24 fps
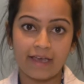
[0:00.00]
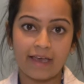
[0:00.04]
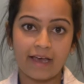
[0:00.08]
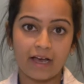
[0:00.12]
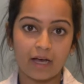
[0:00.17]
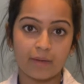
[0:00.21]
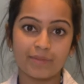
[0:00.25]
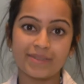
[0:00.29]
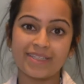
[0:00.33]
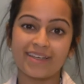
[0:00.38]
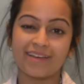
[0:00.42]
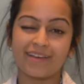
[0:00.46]

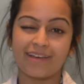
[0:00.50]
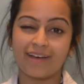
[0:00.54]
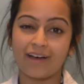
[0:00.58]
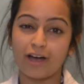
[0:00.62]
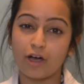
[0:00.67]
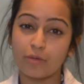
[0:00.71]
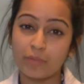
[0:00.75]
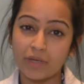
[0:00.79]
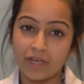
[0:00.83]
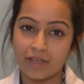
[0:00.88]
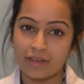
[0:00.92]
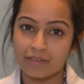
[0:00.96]
help to
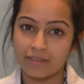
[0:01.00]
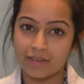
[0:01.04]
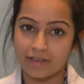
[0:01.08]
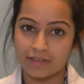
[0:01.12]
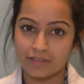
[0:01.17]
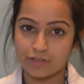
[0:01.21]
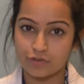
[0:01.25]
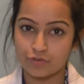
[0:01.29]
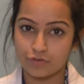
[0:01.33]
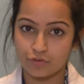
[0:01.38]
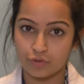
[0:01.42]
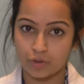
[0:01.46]
accommodate that
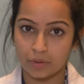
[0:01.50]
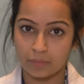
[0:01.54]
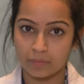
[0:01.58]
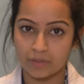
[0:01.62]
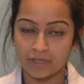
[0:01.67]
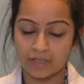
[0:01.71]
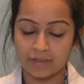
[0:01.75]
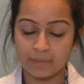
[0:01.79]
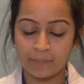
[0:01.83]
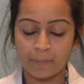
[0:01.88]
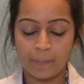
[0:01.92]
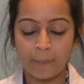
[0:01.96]

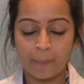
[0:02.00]
deformity.